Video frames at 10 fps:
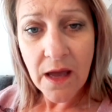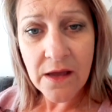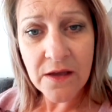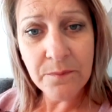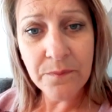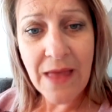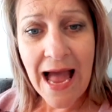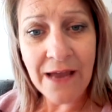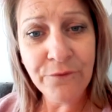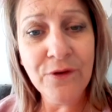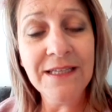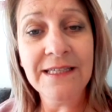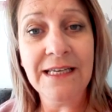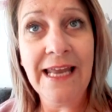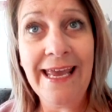I've
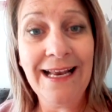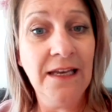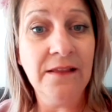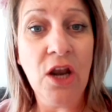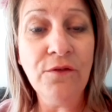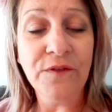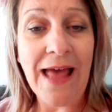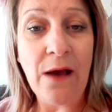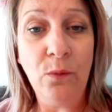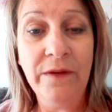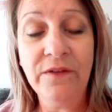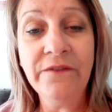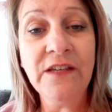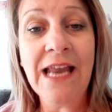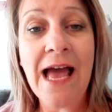recently cleared the loft out. We've
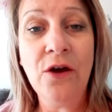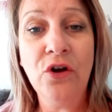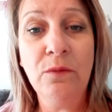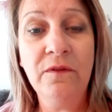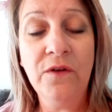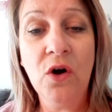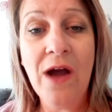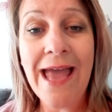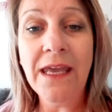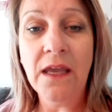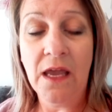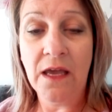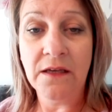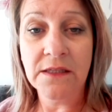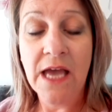lived in our home for 8
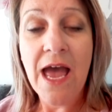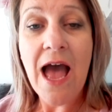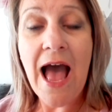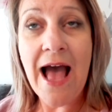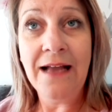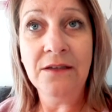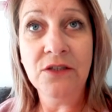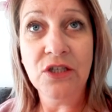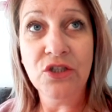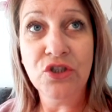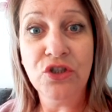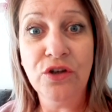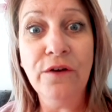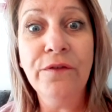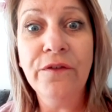years, and
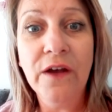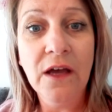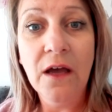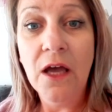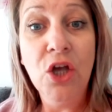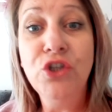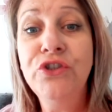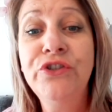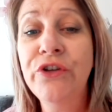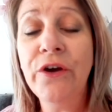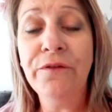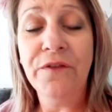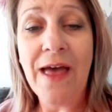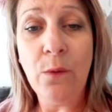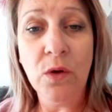stuff,
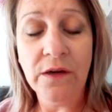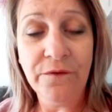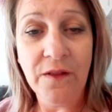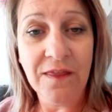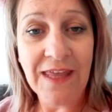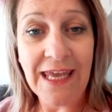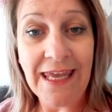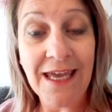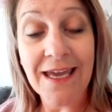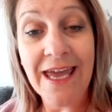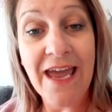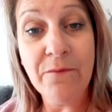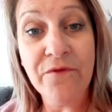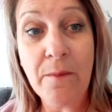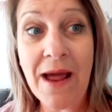that wonderful thing,
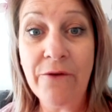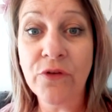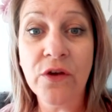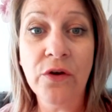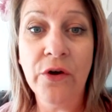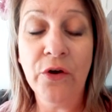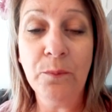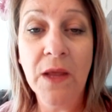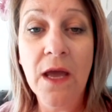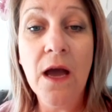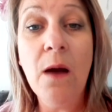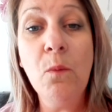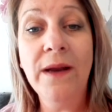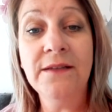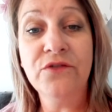came from our other home
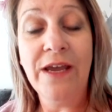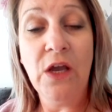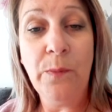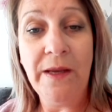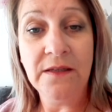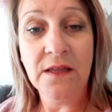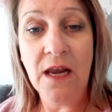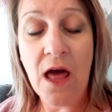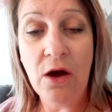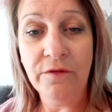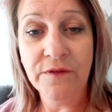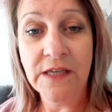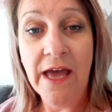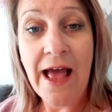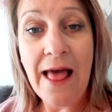and went straight up into the
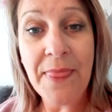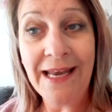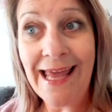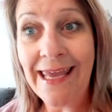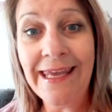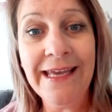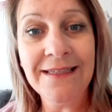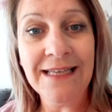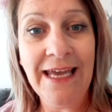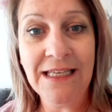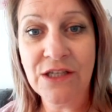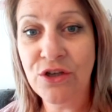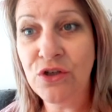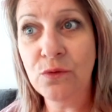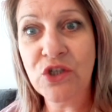loft. And then 8 years later,
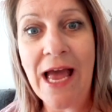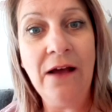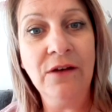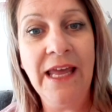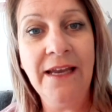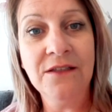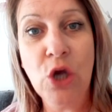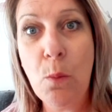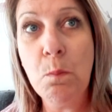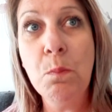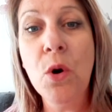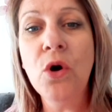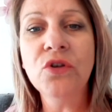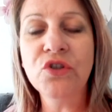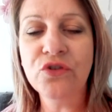a new child later,
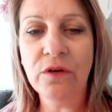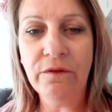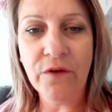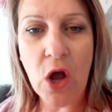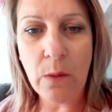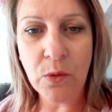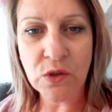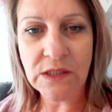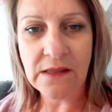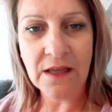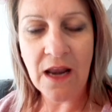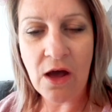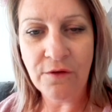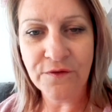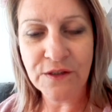more stuff got put in the
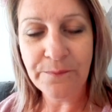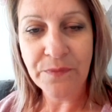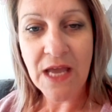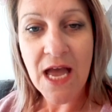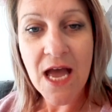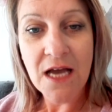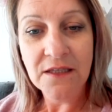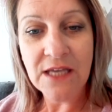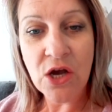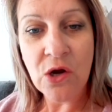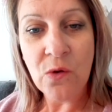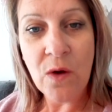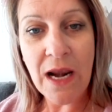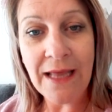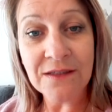loft.
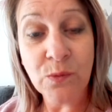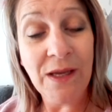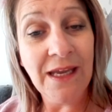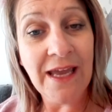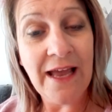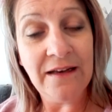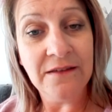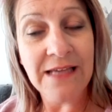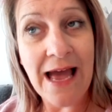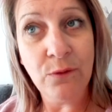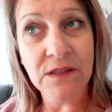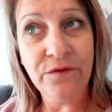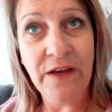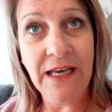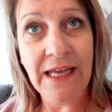So last weekend, I
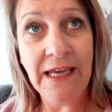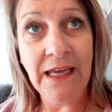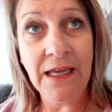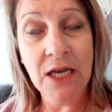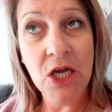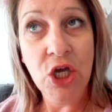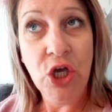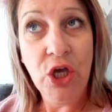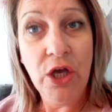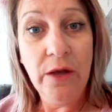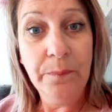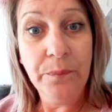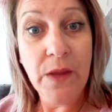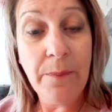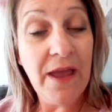was feeling
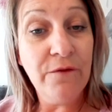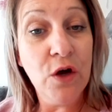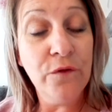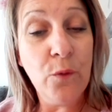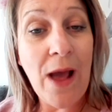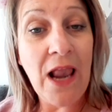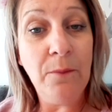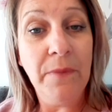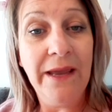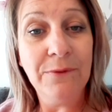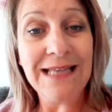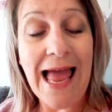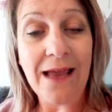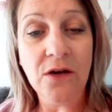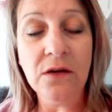a bit of overwhelm. It was
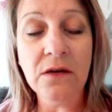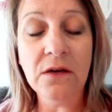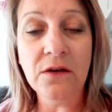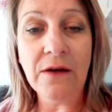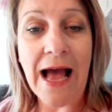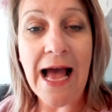like, oh,